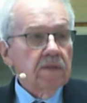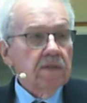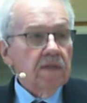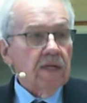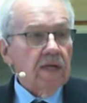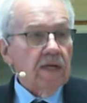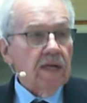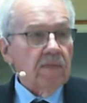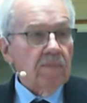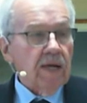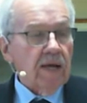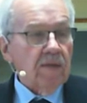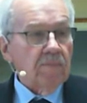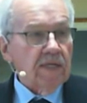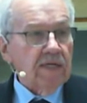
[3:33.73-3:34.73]

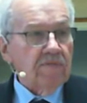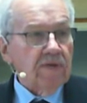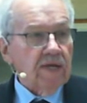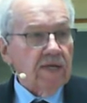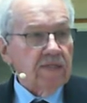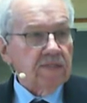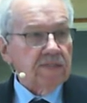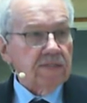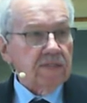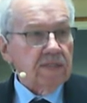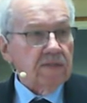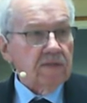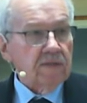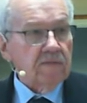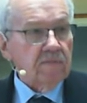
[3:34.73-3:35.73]
I believe that's
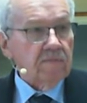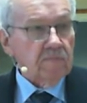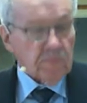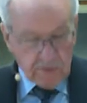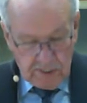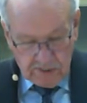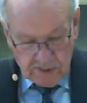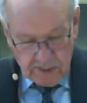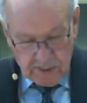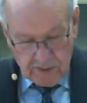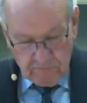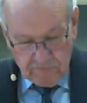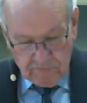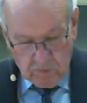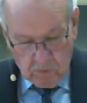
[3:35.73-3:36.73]
the
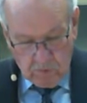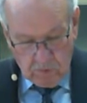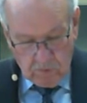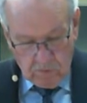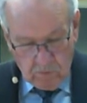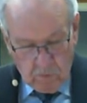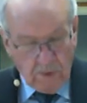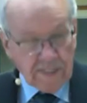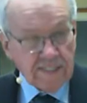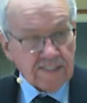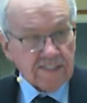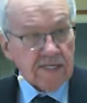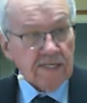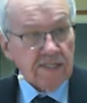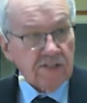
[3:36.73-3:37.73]
precept for what he
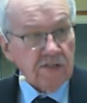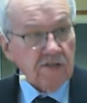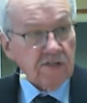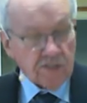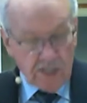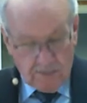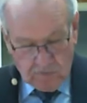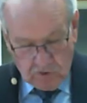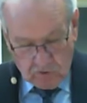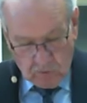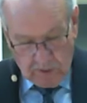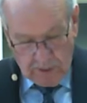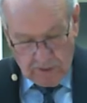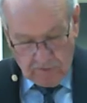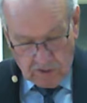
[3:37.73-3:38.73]
says here in chapter
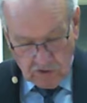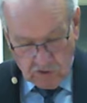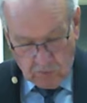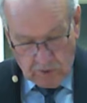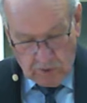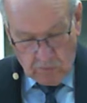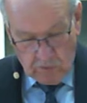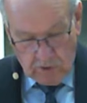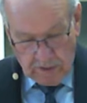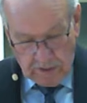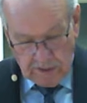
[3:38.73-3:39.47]
12, verse 21.